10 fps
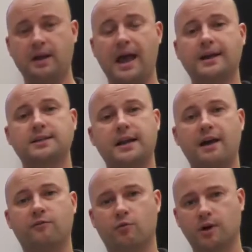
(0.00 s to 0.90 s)

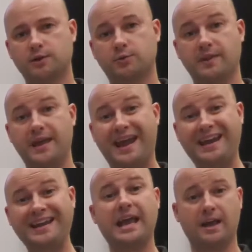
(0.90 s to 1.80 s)
ActiNav works with
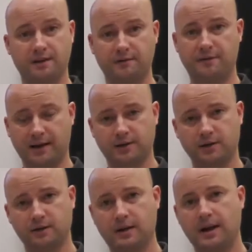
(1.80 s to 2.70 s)
any end
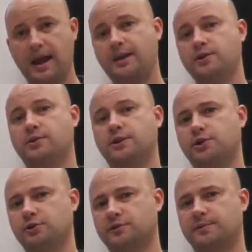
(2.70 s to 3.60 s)
effector, and you can
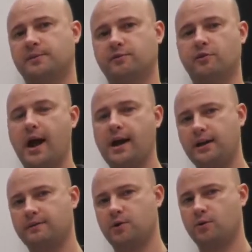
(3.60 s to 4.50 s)
choose from a
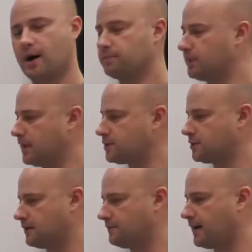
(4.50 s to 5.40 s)
variety of UR Plus
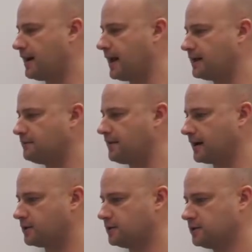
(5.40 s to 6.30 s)
certified end
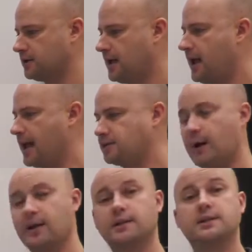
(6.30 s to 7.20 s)
effectors, as
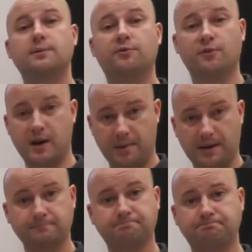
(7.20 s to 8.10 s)
well as some
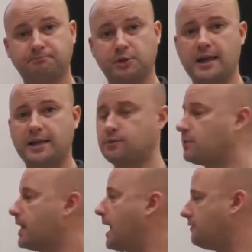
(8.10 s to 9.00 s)
framing. So that's
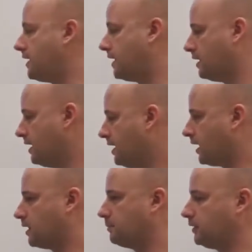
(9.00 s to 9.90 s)
what we have here,
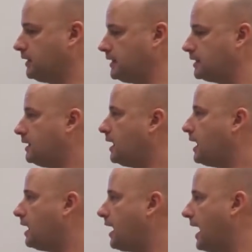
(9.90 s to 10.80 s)
a complete
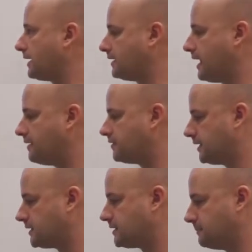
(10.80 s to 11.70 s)
ActiNav
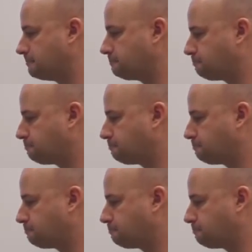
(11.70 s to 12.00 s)
system.